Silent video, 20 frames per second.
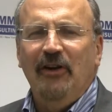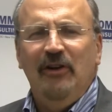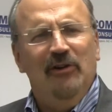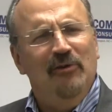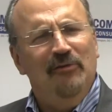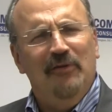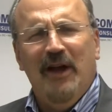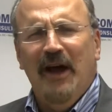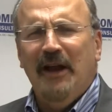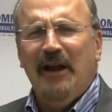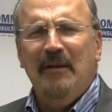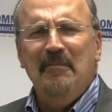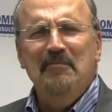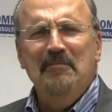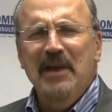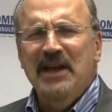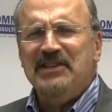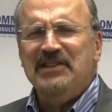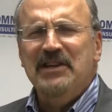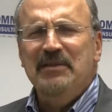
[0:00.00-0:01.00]
you've got a
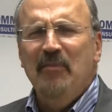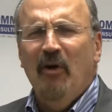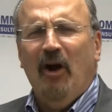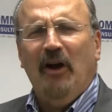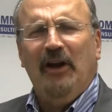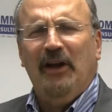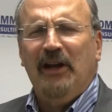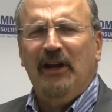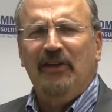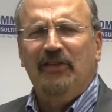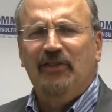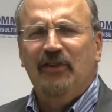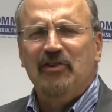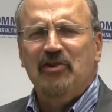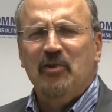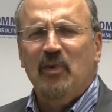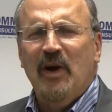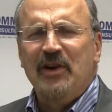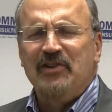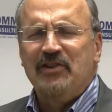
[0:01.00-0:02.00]
messy marketing
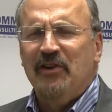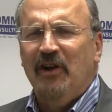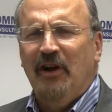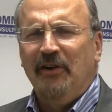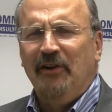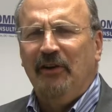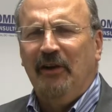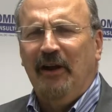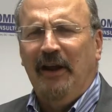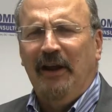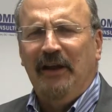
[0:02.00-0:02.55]
situation on your